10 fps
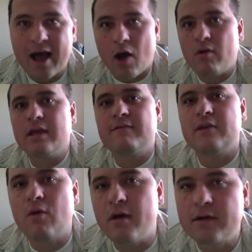I want to give the
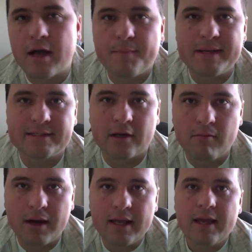oil companies their
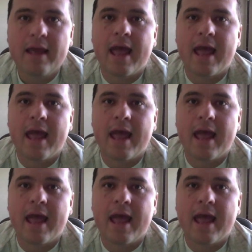money,